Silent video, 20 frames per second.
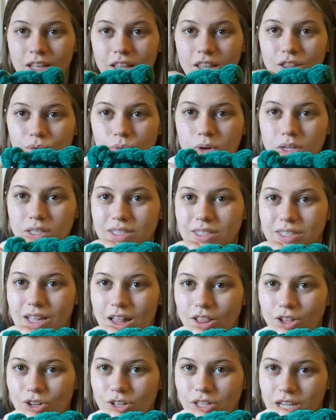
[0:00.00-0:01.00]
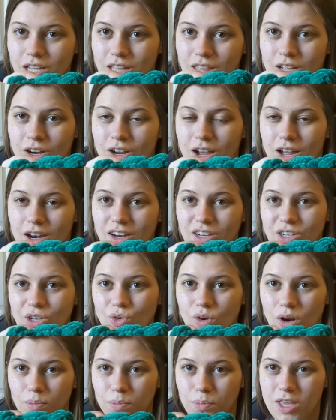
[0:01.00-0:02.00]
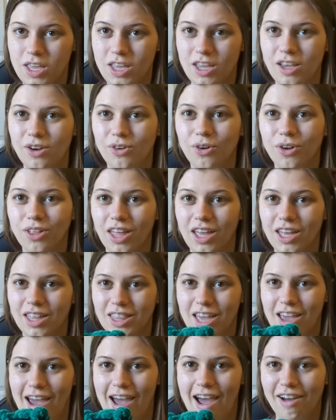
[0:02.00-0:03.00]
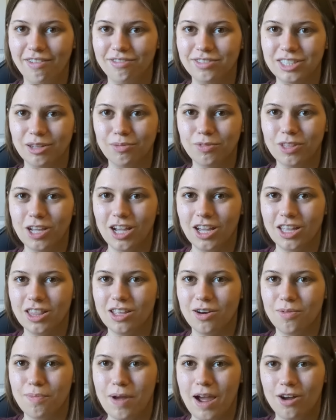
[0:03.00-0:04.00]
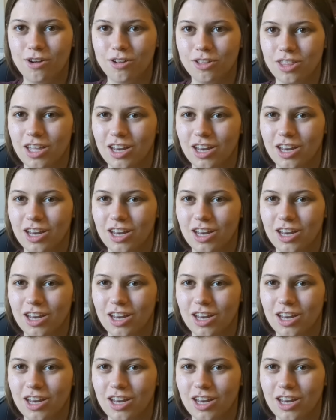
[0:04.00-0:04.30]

the ones that look like they're kind of grumpy or like they have something in their mouth,